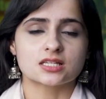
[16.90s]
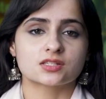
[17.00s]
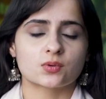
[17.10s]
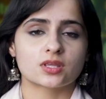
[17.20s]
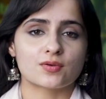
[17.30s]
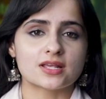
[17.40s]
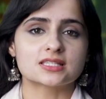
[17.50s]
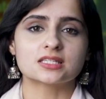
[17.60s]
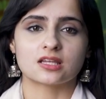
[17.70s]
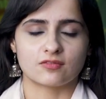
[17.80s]
So in a
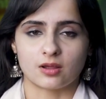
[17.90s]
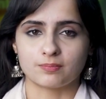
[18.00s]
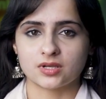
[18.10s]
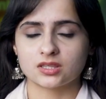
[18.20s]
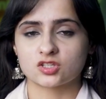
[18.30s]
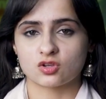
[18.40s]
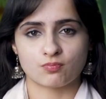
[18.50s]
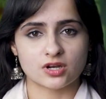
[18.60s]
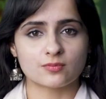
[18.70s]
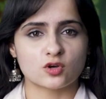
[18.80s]
recent development, the
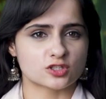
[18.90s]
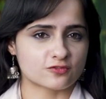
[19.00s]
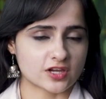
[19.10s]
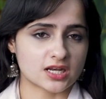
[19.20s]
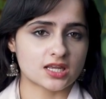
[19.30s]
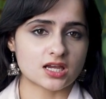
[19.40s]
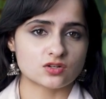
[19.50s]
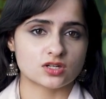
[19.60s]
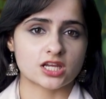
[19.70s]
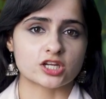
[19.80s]
Supreme Court of India
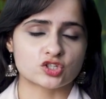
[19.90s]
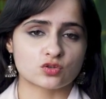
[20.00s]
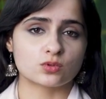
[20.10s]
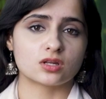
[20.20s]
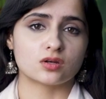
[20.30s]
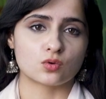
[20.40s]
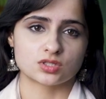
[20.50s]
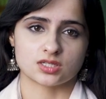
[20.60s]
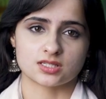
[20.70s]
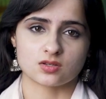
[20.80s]
today issued a
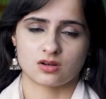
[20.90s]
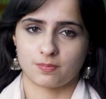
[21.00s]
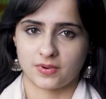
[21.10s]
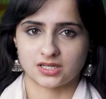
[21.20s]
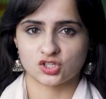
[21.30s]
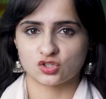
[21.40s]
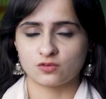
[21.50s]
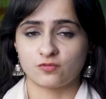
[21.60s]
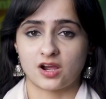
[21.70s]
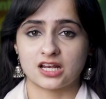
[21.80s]
notice on a petition
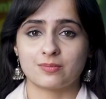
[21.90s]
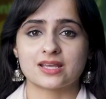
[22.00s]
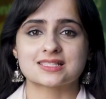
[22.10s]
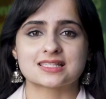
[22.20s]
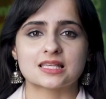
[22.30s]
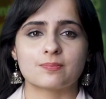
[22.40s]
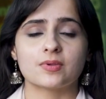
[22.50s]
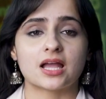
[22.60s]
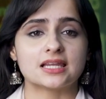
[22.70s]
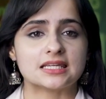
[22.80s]
filed by
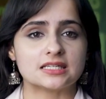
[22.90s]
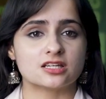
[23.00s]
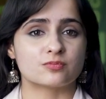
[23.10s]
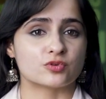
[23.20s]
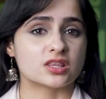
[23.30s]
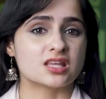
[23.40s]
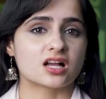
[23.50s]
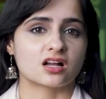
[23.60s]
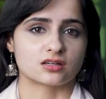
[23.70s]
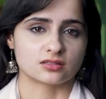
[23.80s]
CPI leader
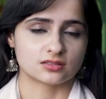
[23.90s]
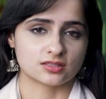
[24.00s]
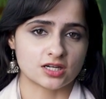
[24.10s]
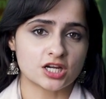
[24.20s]
Brinda Karat.